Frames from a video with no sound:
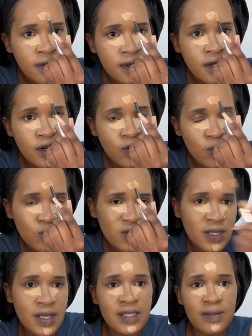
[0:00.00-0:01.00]
The
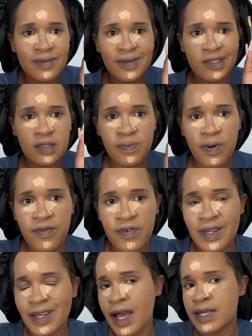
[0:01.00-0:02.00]
nose it's
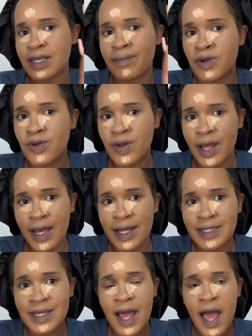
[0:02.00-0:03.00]
perfect, guys. I'm not gonna
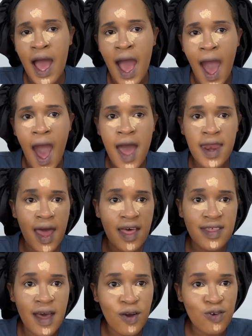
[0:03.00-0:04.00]
add
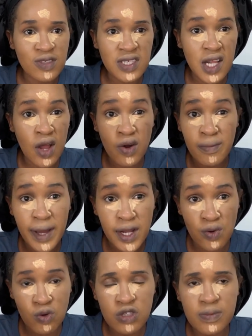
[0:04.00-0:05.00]
another concealer on my
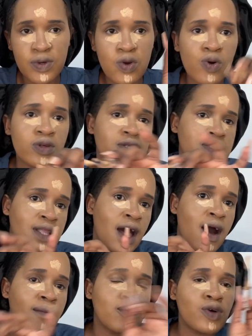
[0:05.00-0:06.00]
nose because
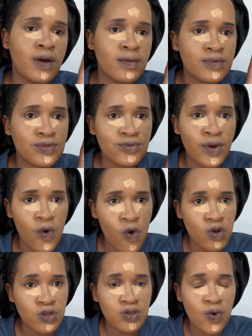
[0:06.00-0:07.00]
now I'm gonna do a
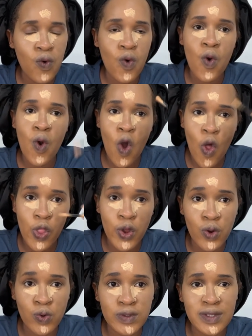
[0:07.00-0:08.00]
contour on the
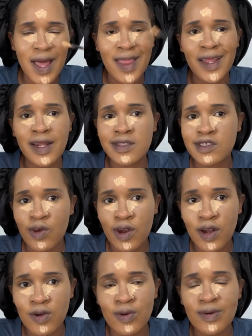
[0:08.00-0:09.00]
nose and then it's gonna
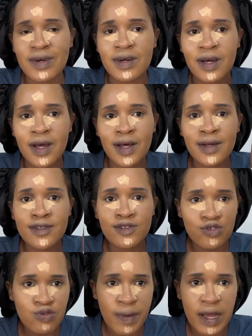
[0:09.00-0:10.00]
look
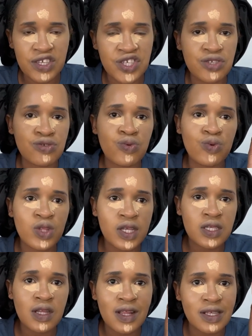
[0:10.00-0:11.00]
too much. So there's
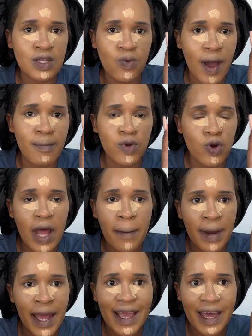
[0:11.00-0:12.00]
the reason why I'm not
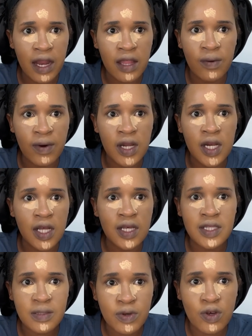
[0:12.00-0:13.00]
applying another one.
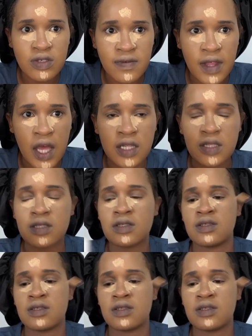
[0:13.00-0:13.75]
It's because of that.